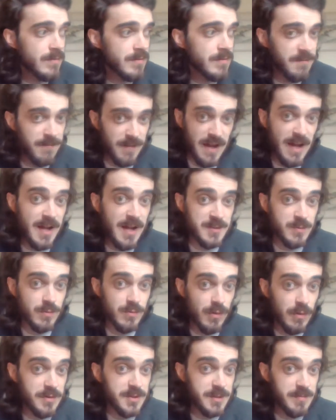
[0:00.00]
The fans will
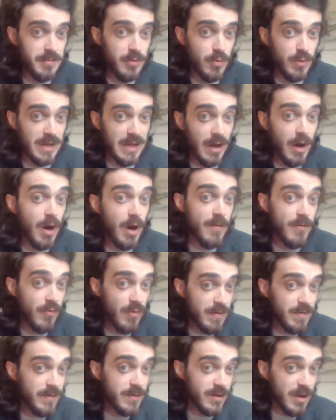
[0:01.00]
not support it
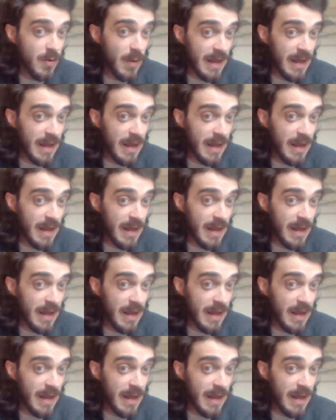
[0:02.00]
over in the